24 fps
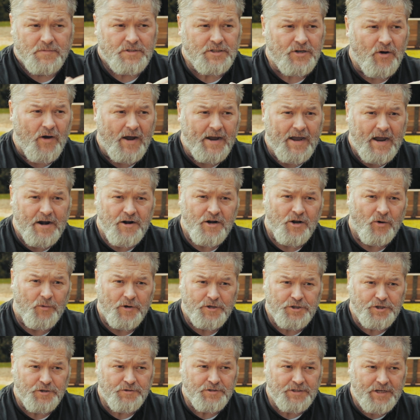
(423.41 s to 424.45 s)
So I got no
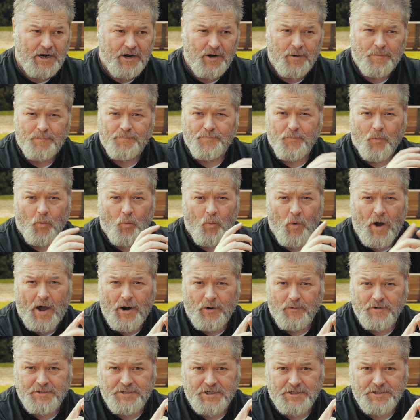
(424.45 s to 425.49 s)
issues there.
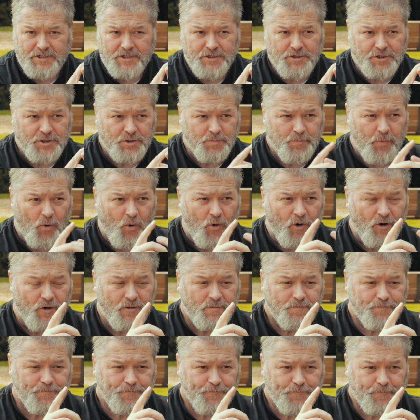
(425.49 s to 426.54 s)
Water resistance is
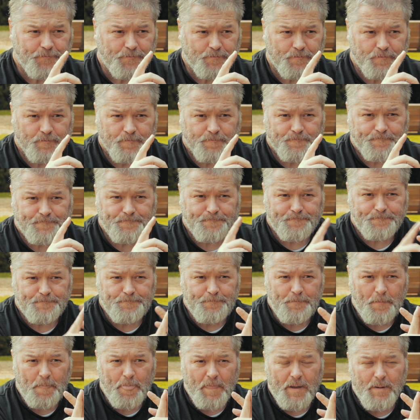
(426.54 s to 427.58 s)
poor.
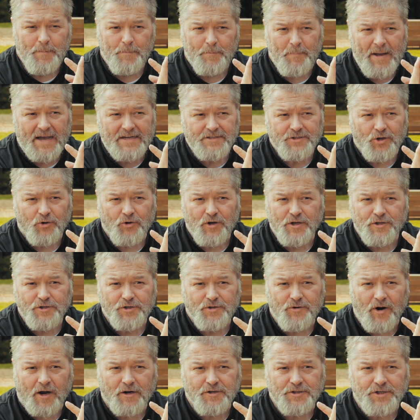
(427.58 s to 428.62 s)
Bezel
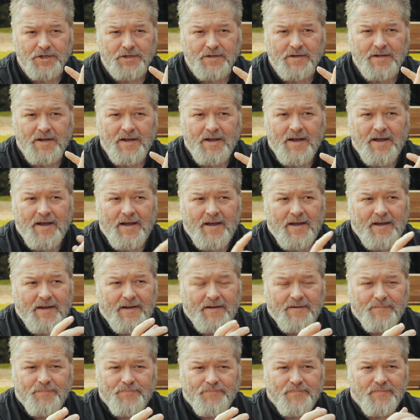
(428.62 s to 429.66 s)
construction,
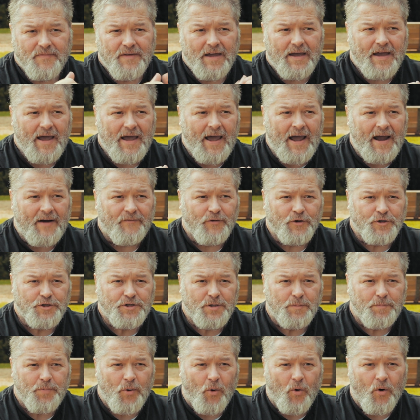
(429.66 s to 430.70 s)
average
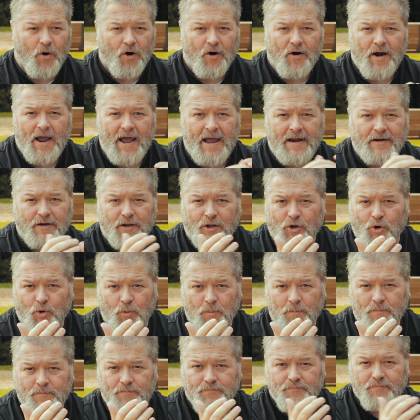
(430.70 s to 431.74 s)
to poor, and
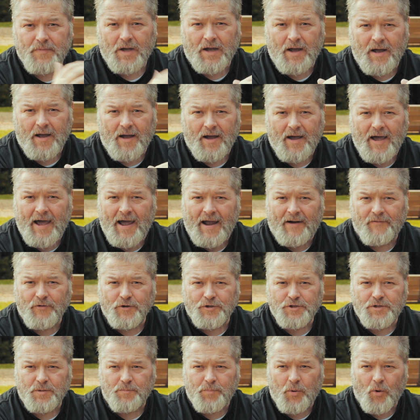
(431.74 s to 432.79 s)
lume,
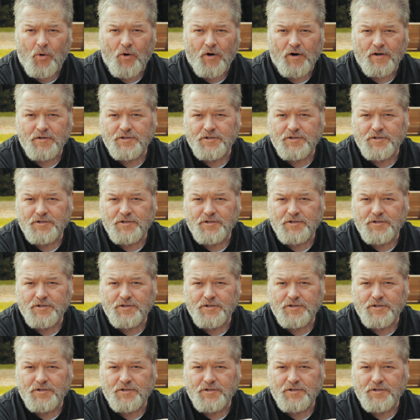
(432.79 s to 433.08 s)
average to poor.